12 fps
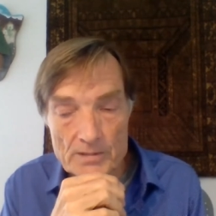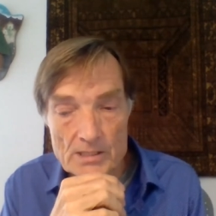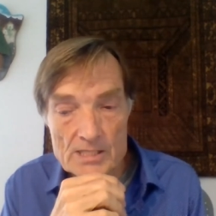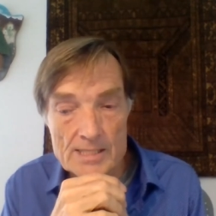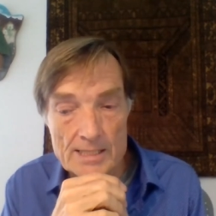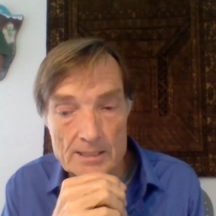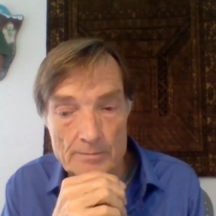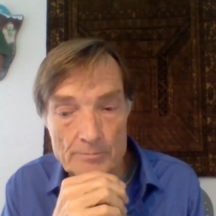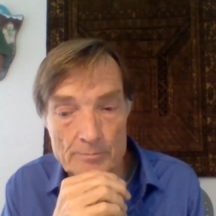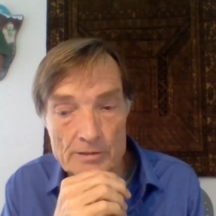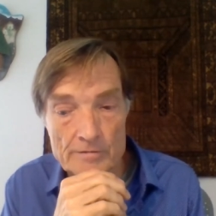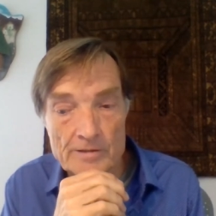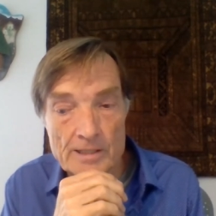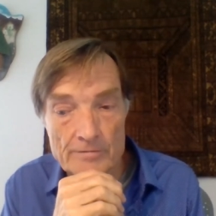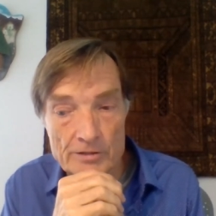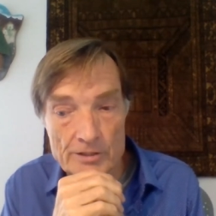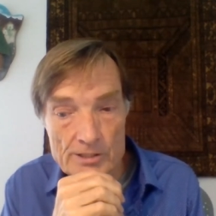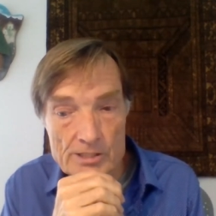set up bit of
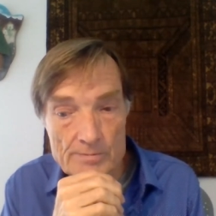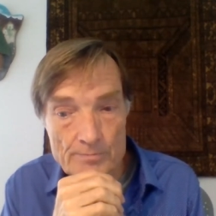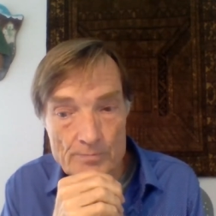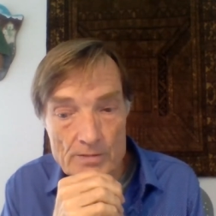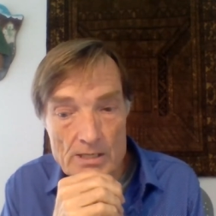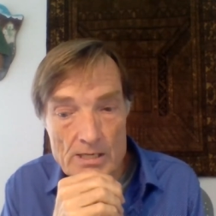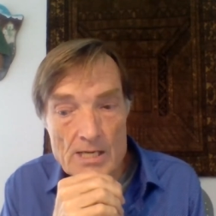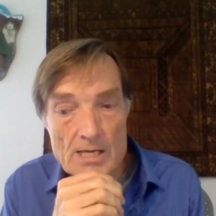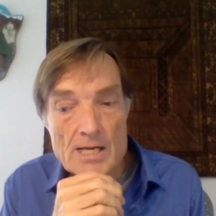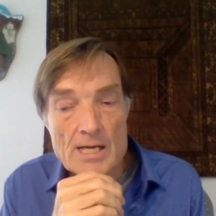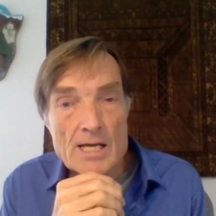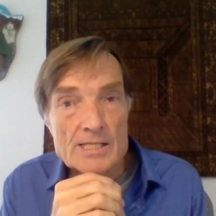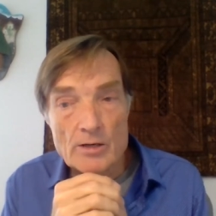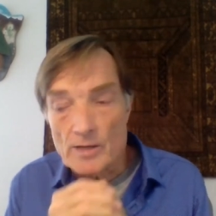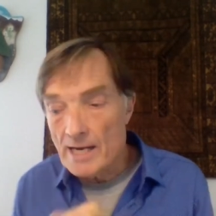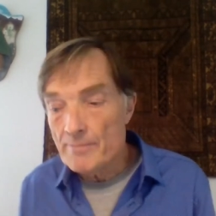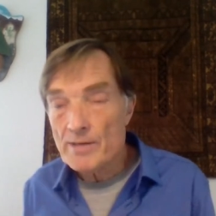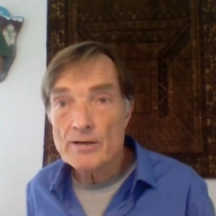governance. So
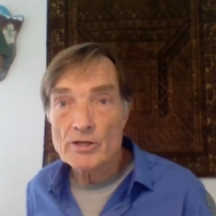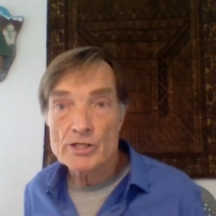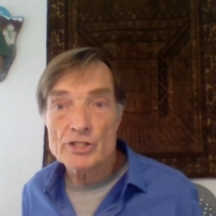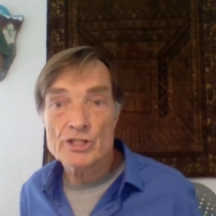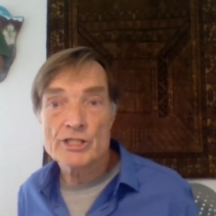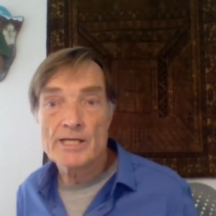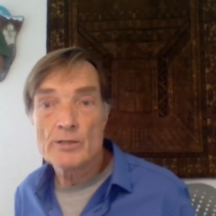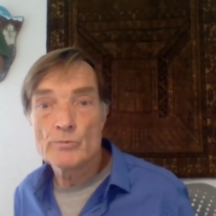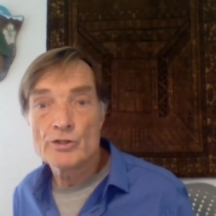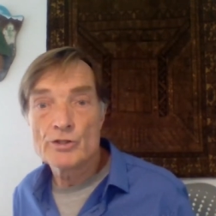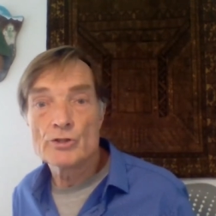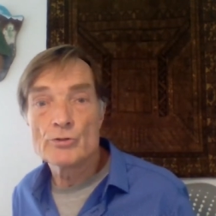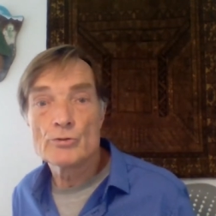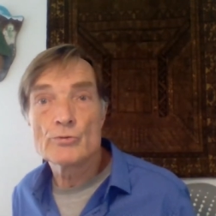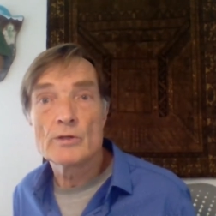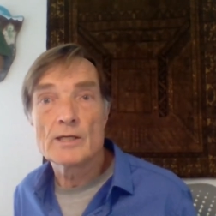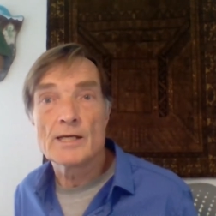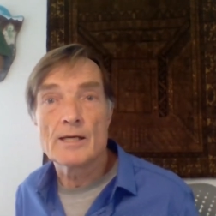I'm now going to share with
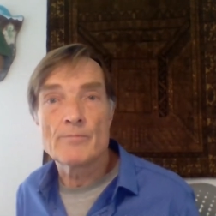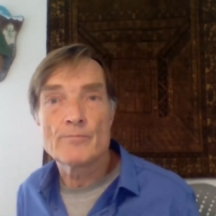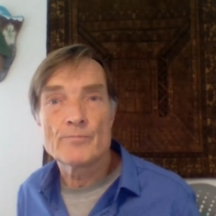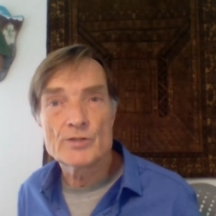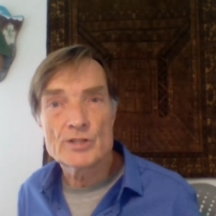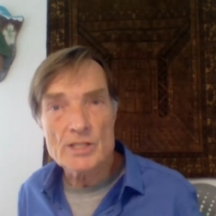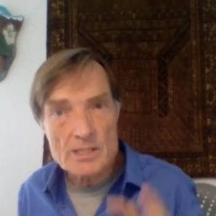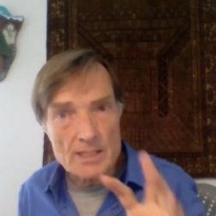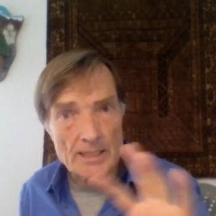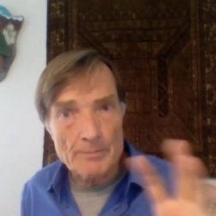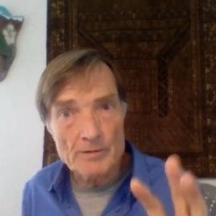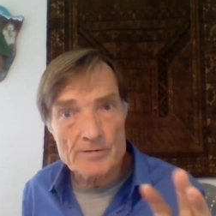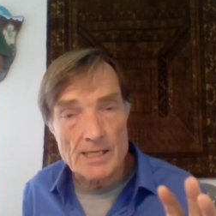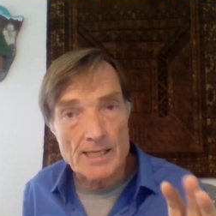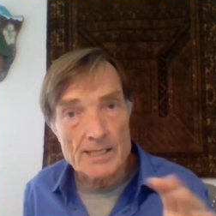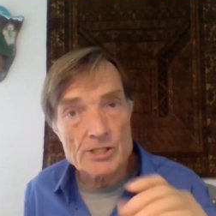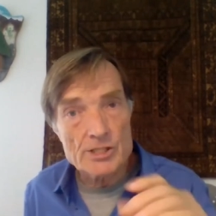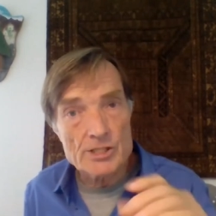you um, just a couple of
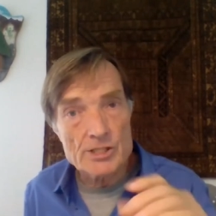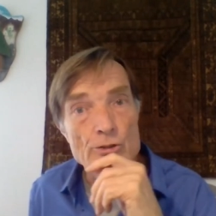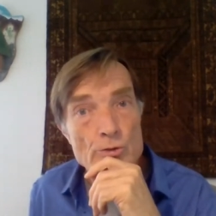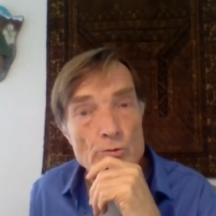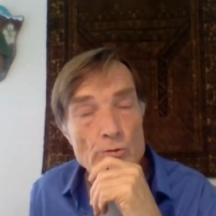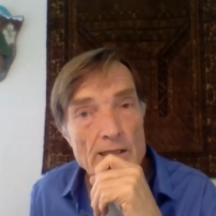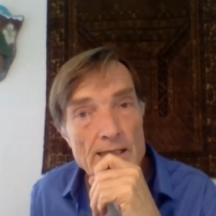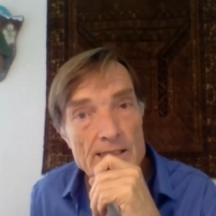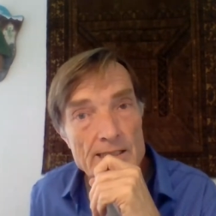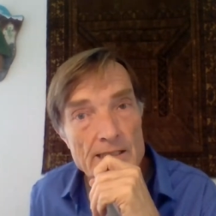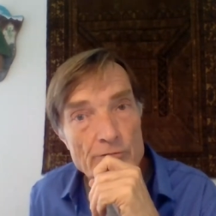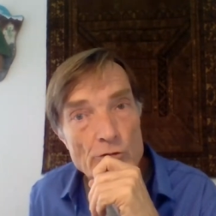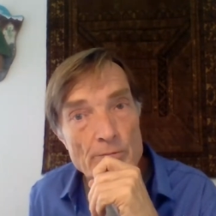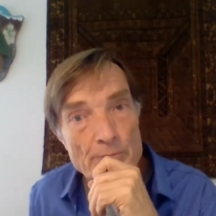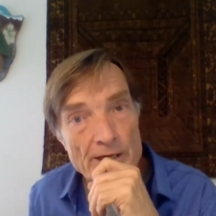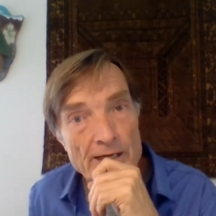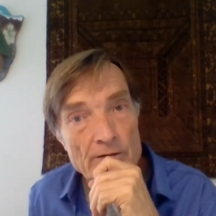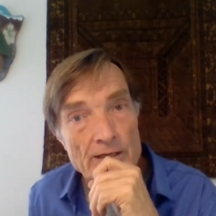slides to to give
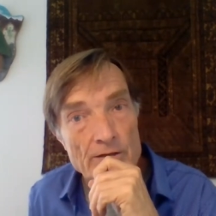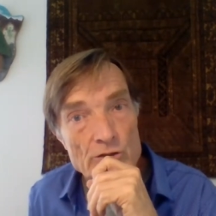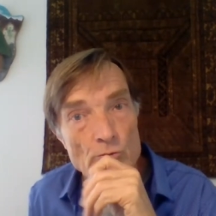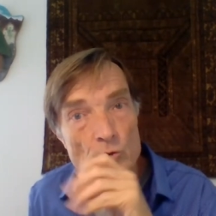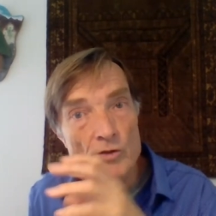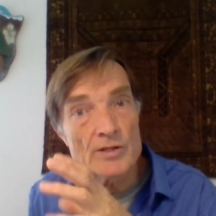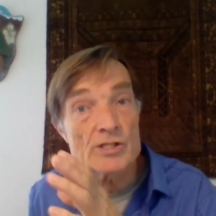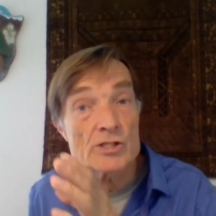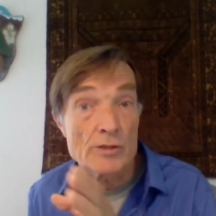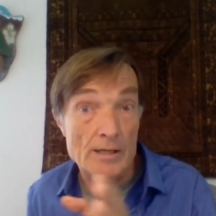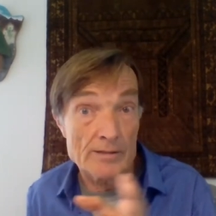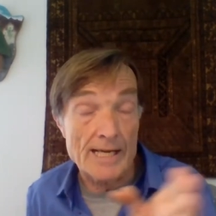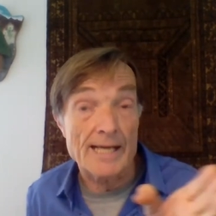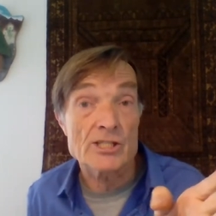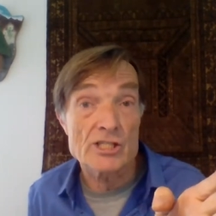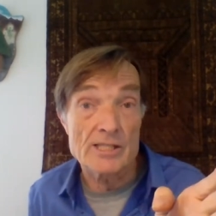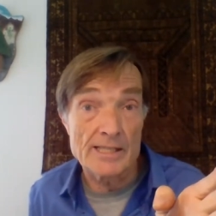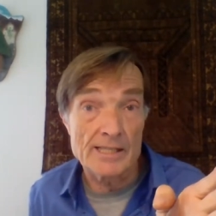you a background to what this drought
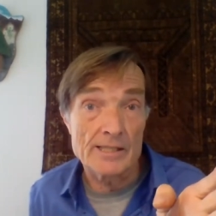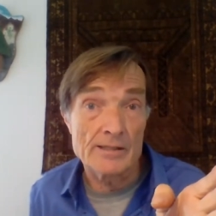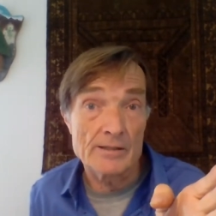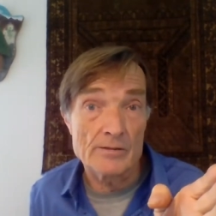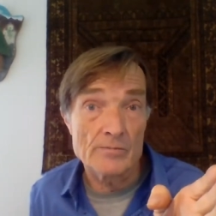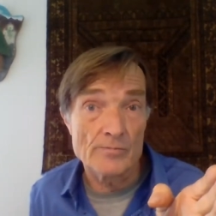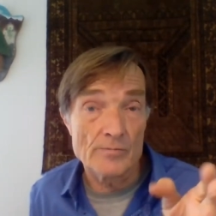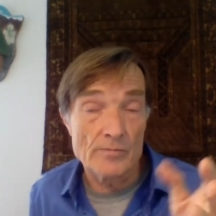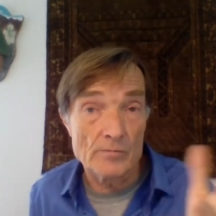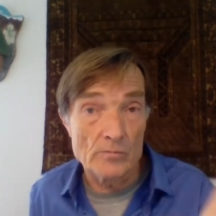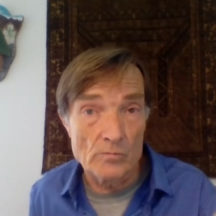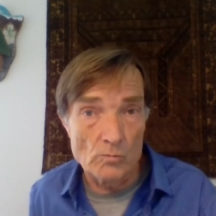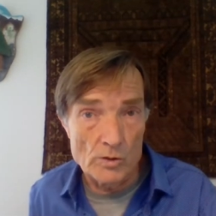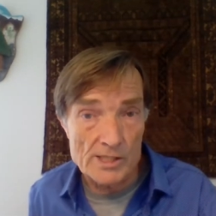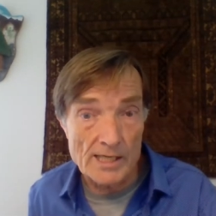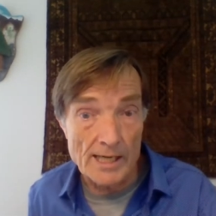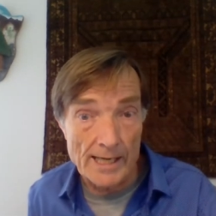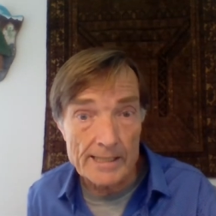actually
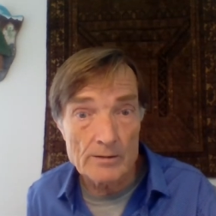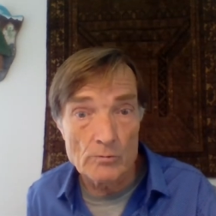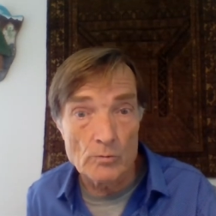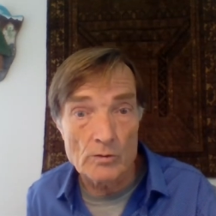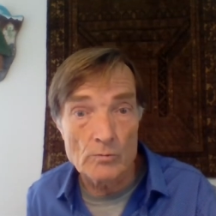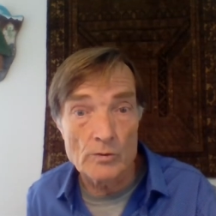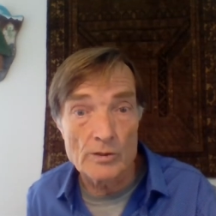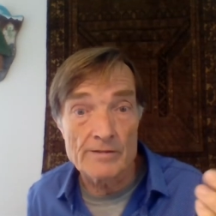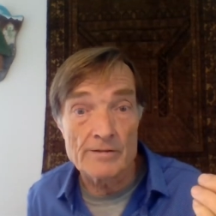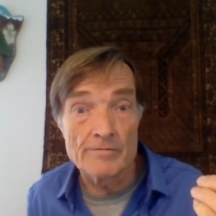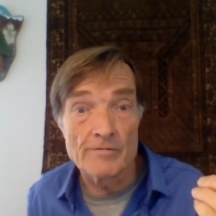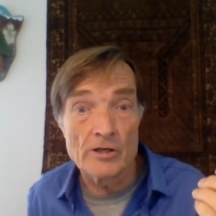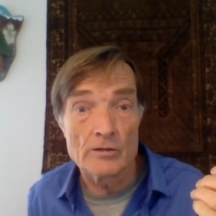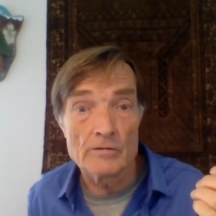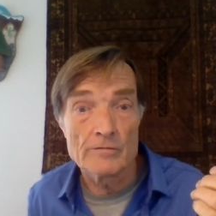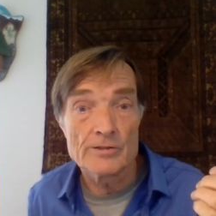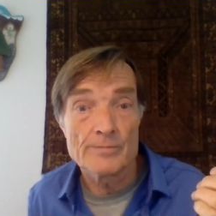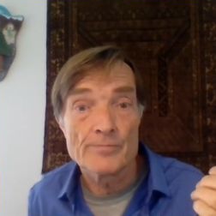was like, what, what it
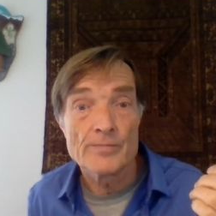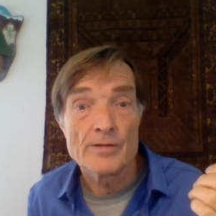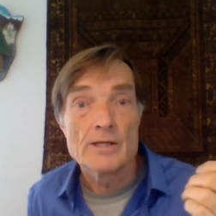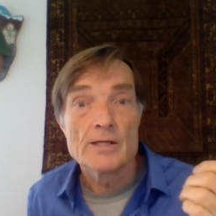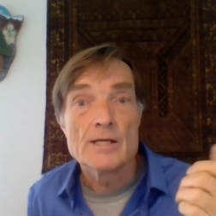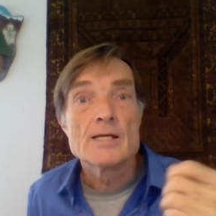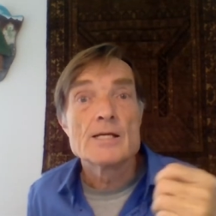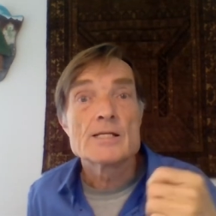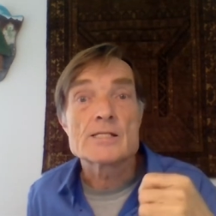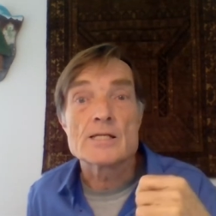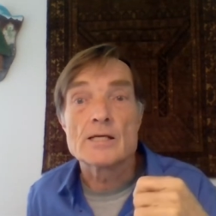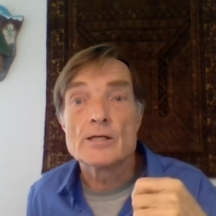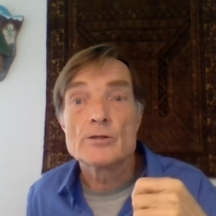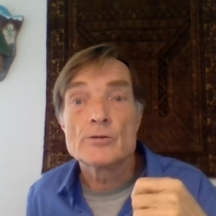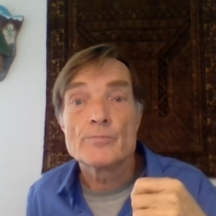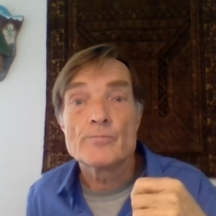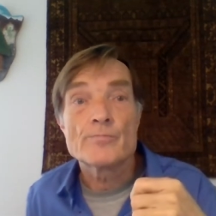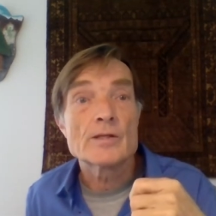involved.
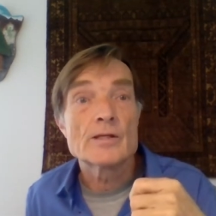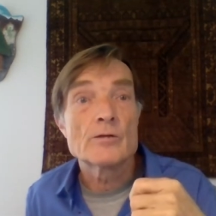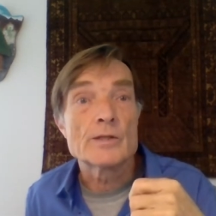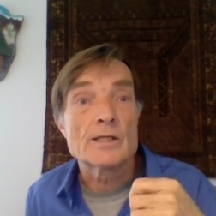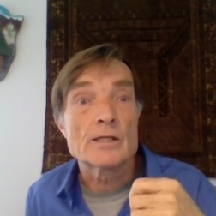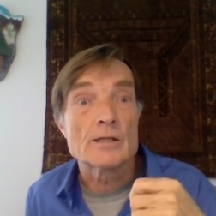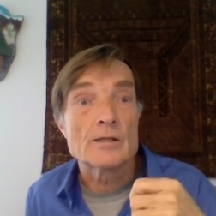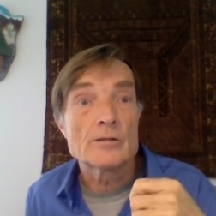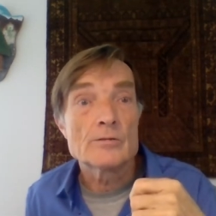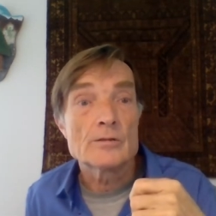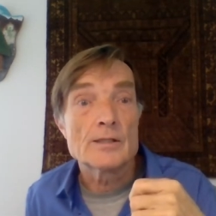So here we go.